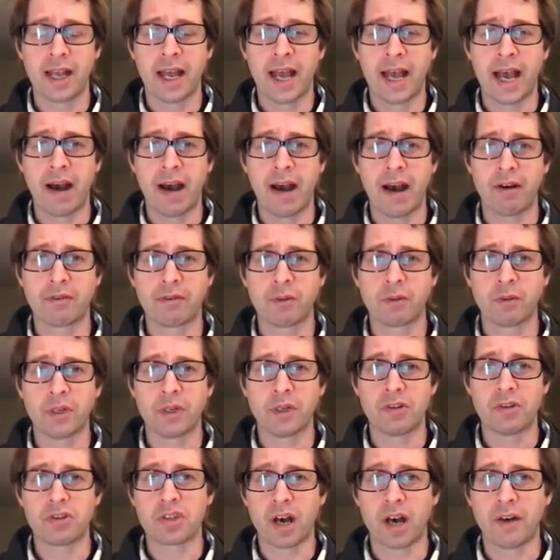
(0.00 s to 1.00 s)
However, when
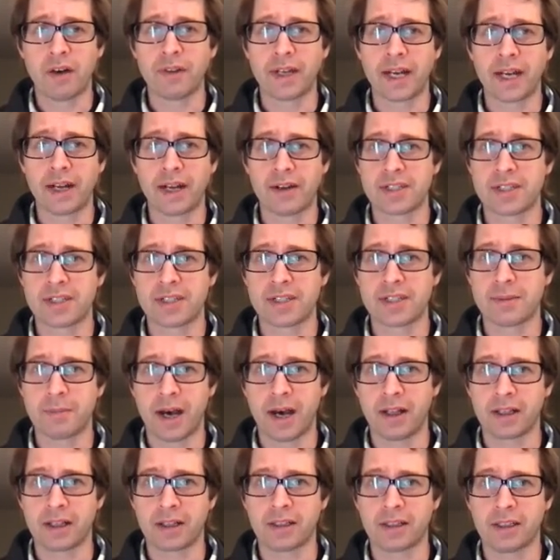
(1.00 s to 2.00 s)
you solve it out
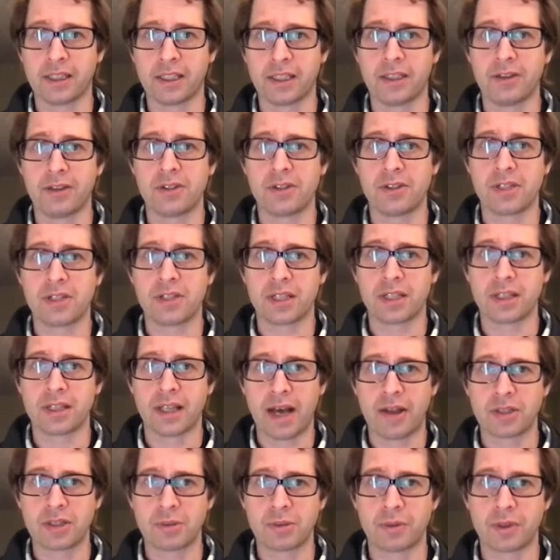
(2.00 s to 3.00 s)
symbolically using the
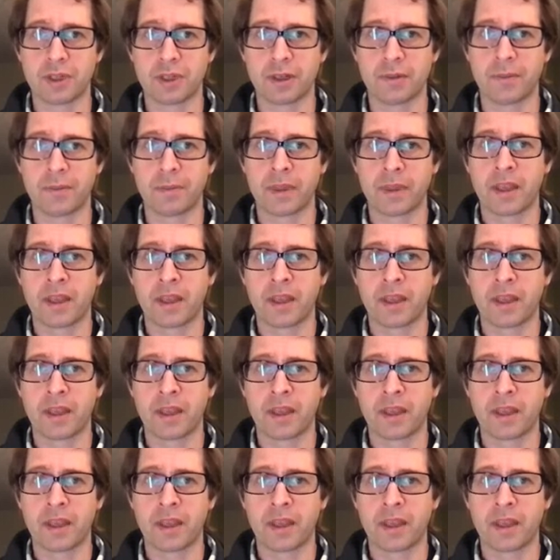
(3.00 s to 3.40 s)
algebra,